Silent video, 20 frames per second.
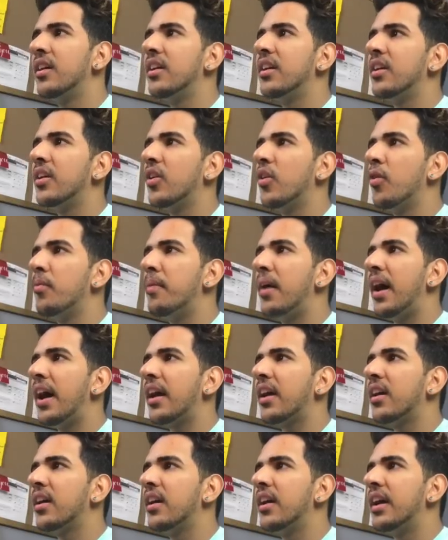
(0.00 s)
You go
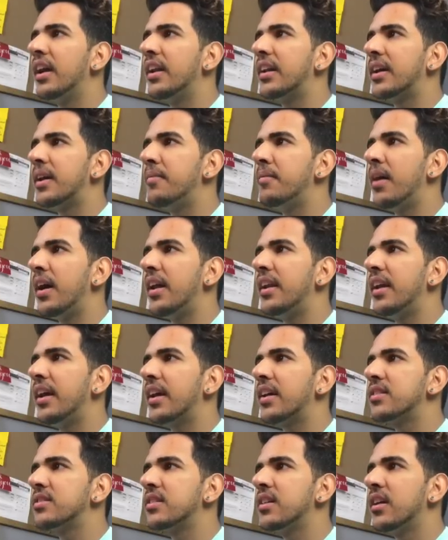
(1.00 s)
back, hit Command
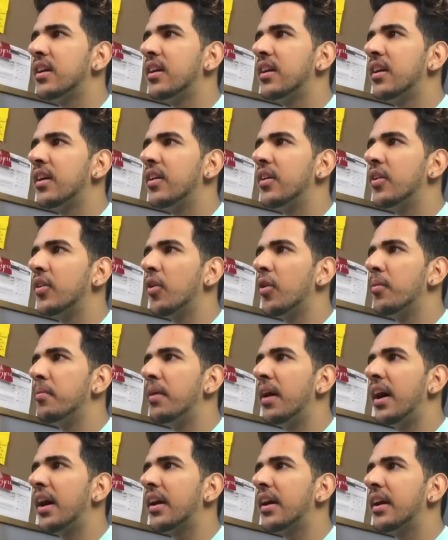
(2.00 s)
X. You go
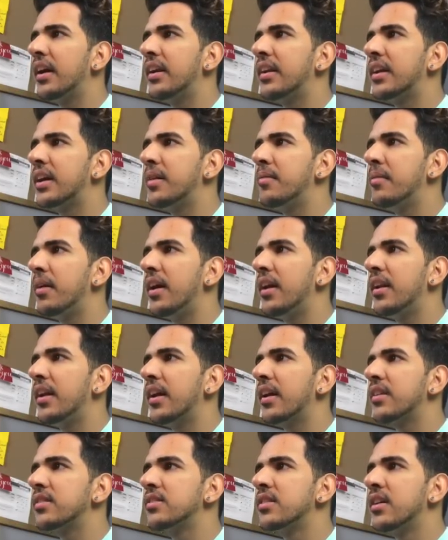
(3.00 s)
back, hit Command
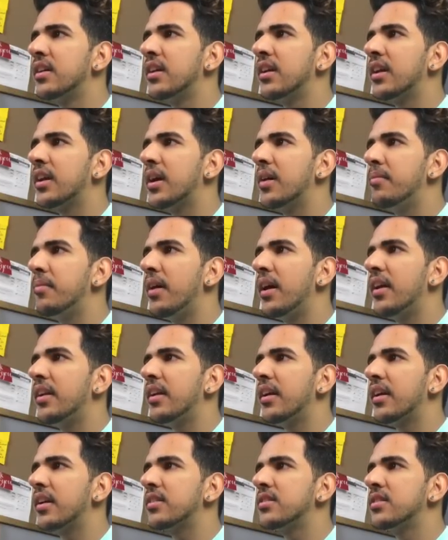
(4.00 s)
X. Command
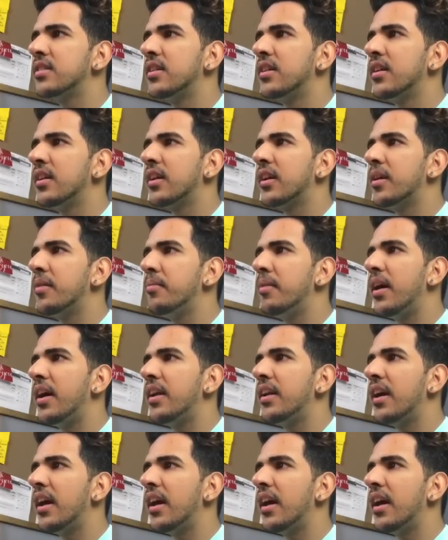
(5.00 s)
X. Command